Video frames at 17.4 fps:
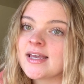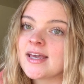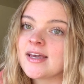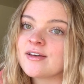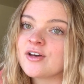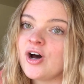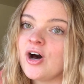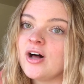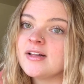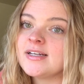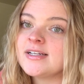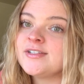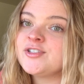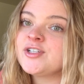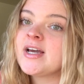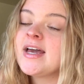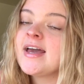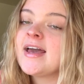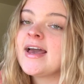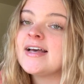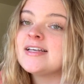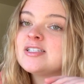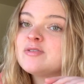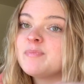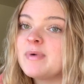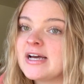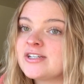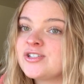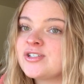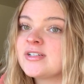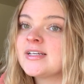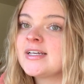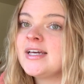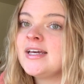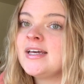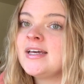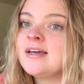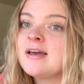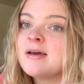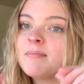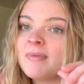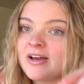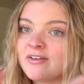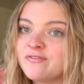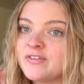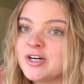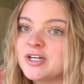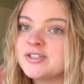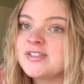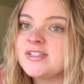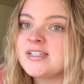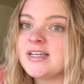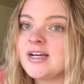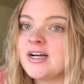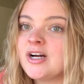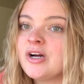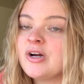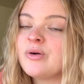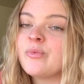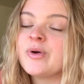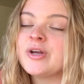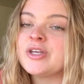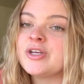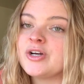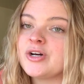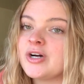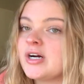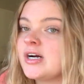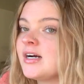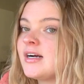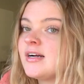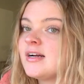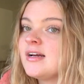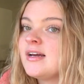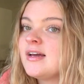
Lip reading: in college, especially my first year when you're